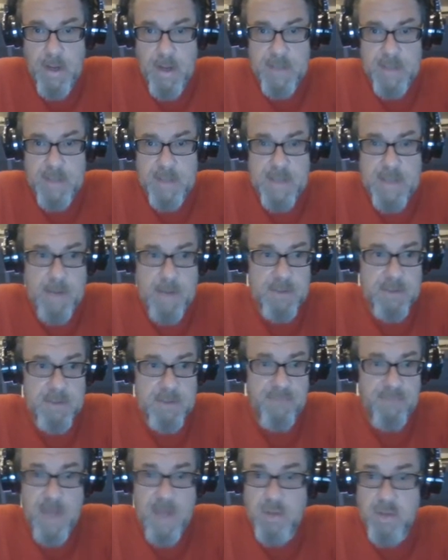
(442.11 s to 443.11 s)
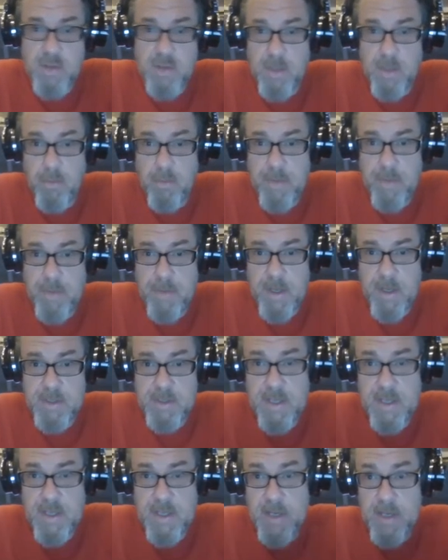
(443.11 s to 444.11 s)
You can't say he was in foul trouble
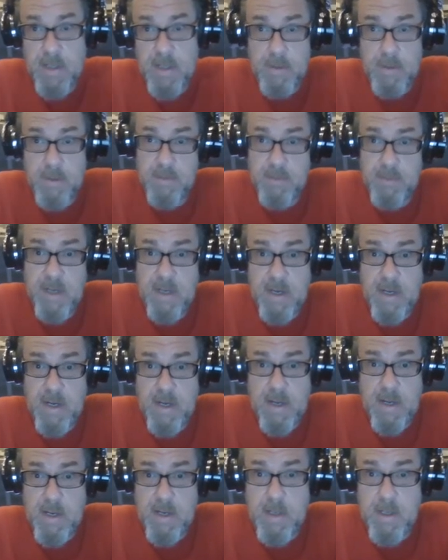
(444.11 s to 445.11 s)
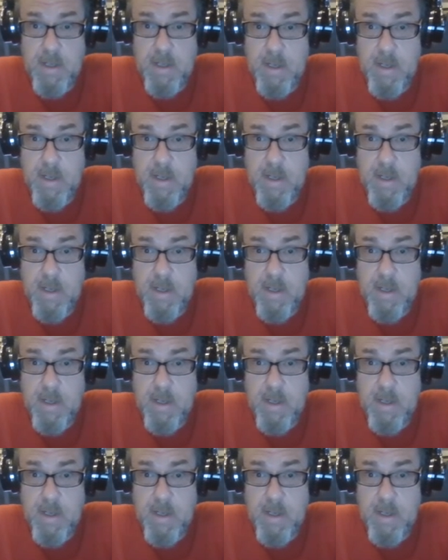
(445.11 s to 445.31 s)
because he didn't he didn't get it.